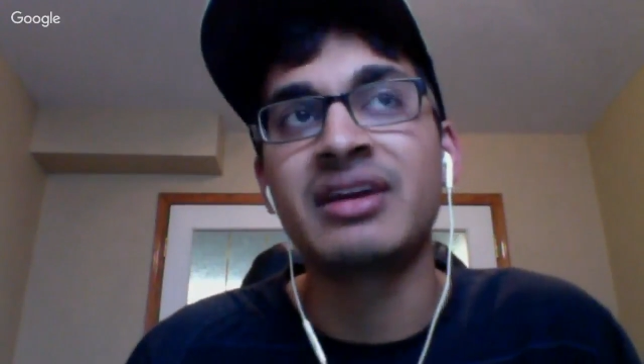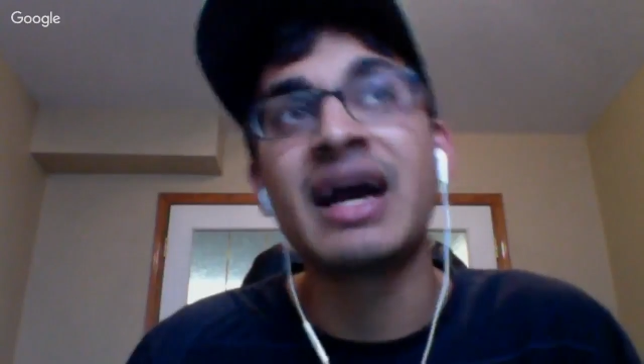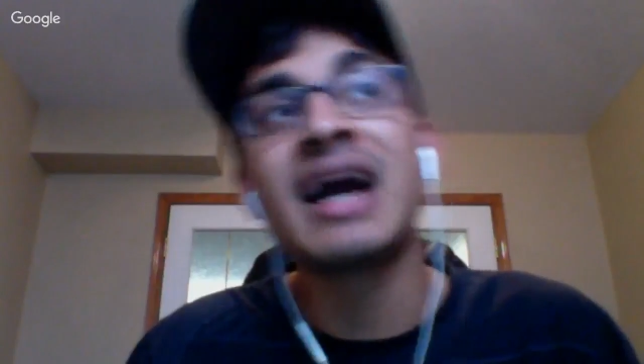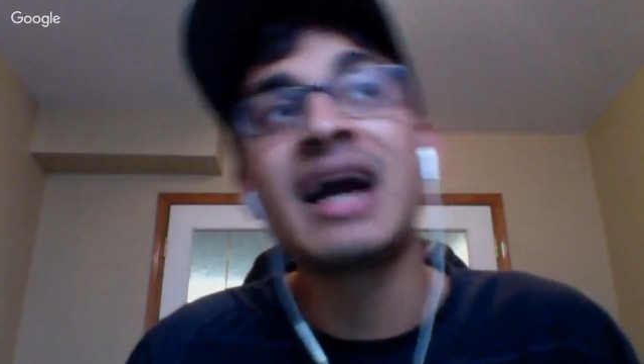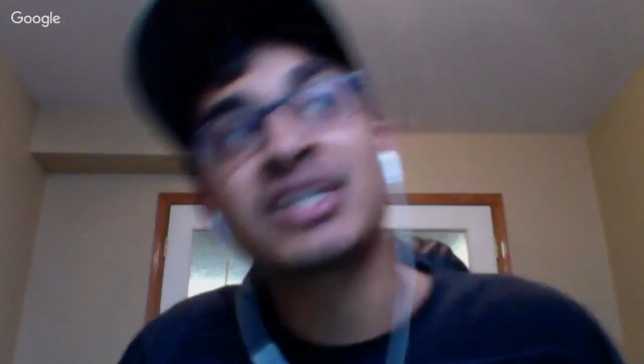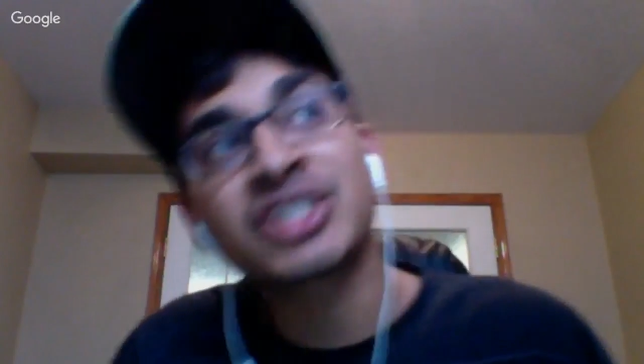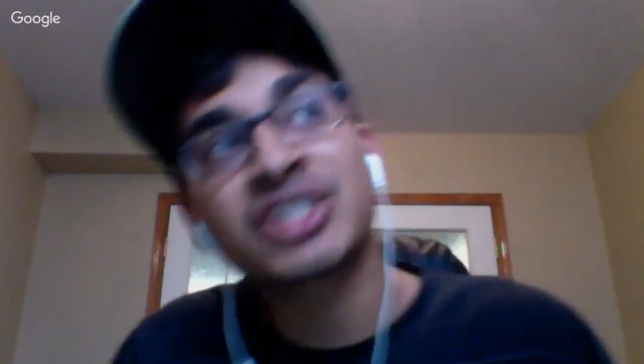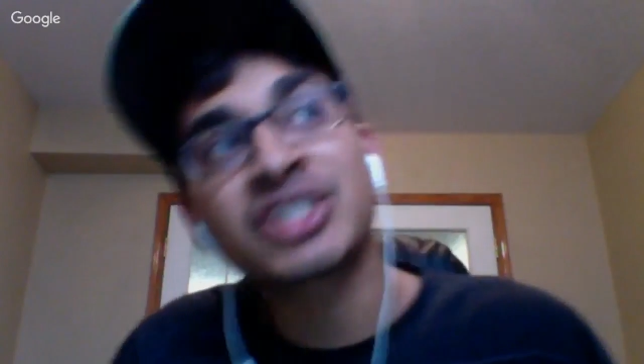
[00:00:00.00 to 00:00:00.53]

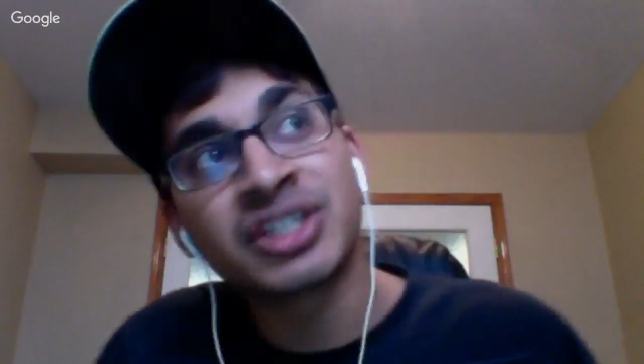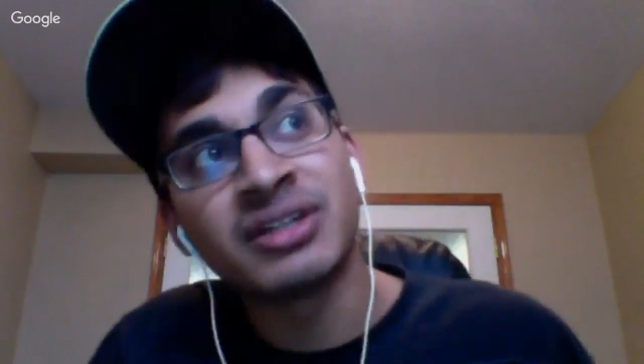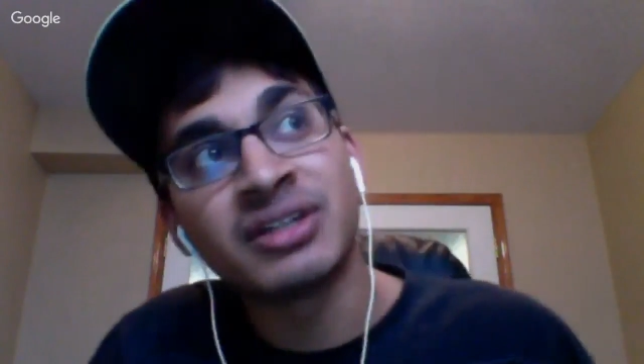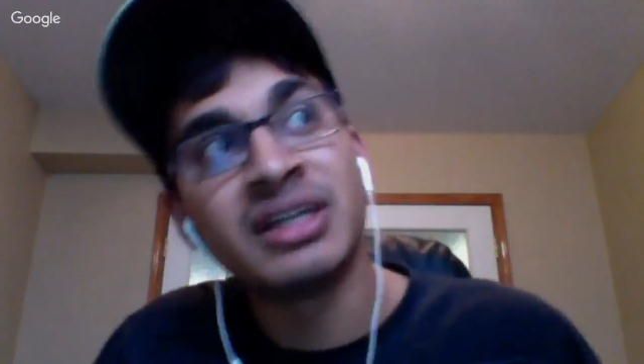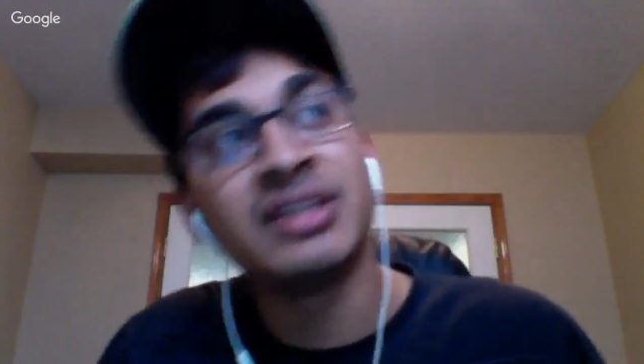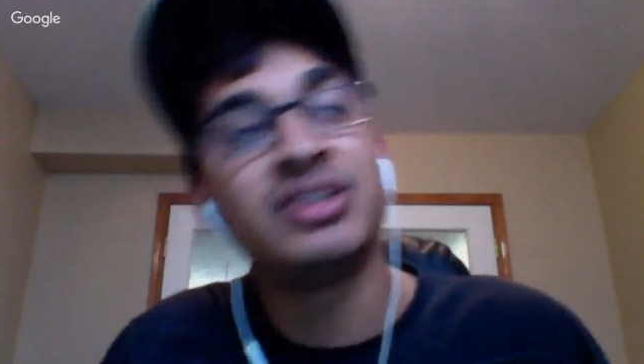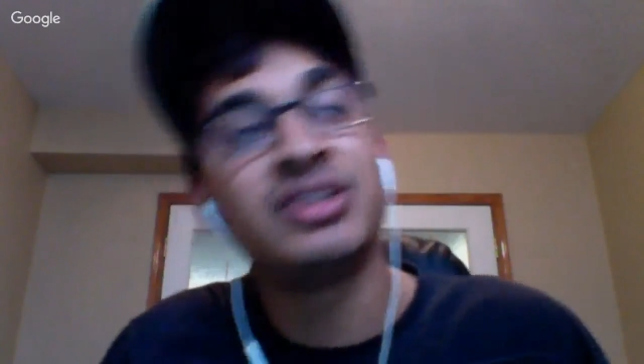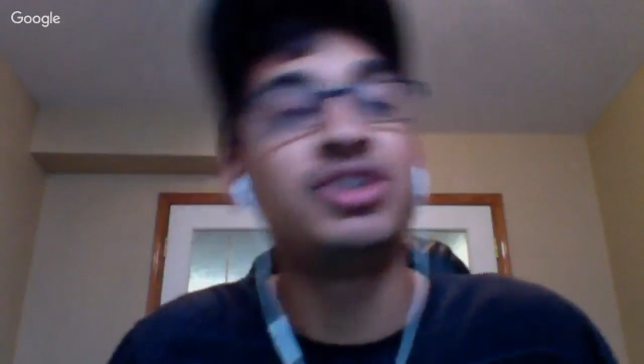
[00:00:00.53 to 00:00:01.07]

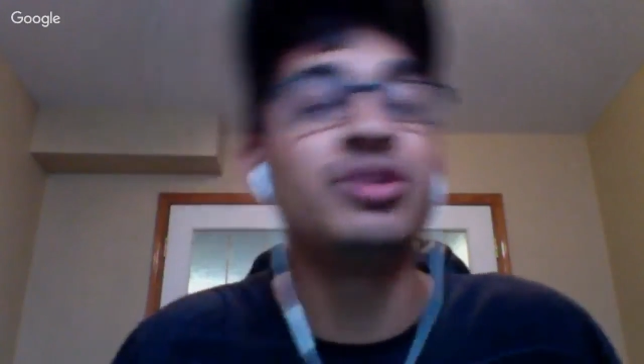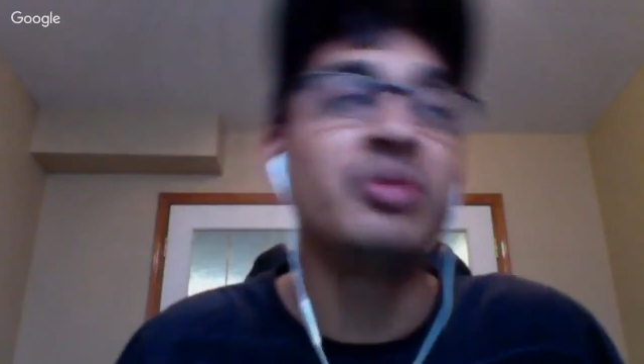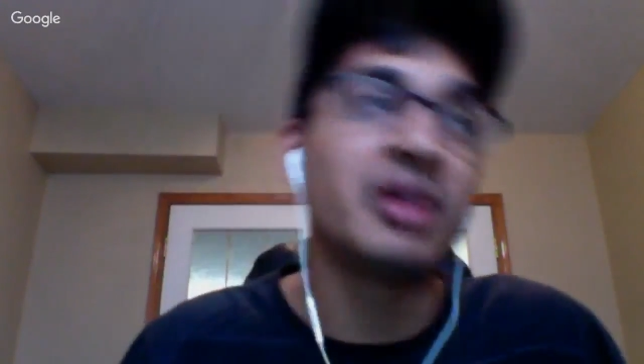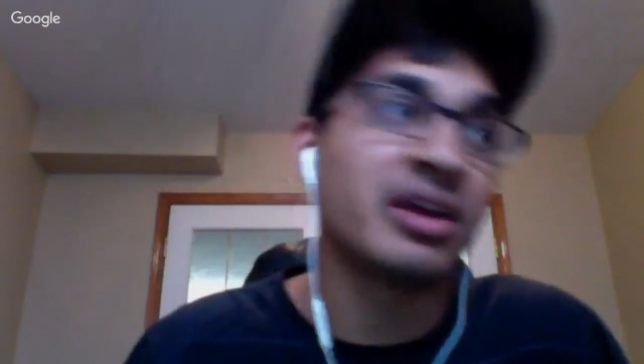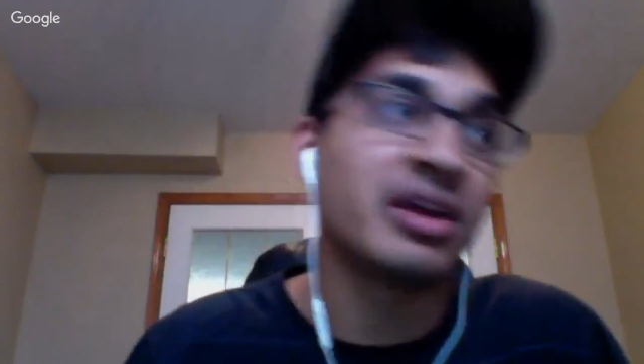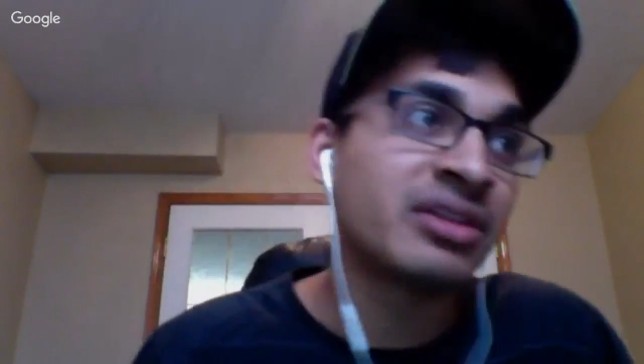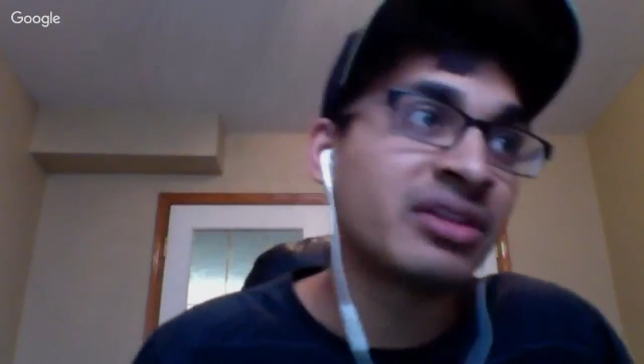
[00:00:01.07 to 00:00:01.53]
action and doing